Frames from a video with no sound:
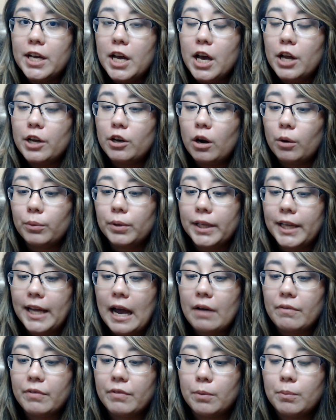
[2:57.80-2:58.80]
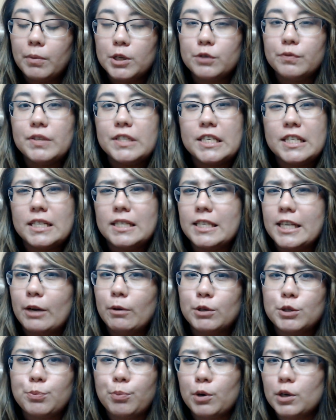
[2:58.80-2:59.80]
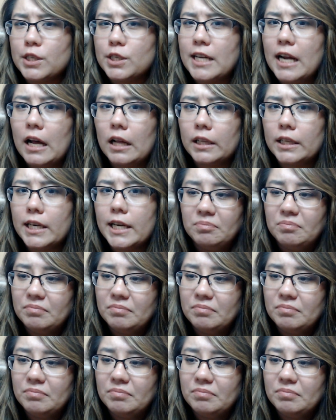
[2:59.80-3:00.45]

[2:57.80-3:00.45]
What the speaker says: not really having much of a distinguished personality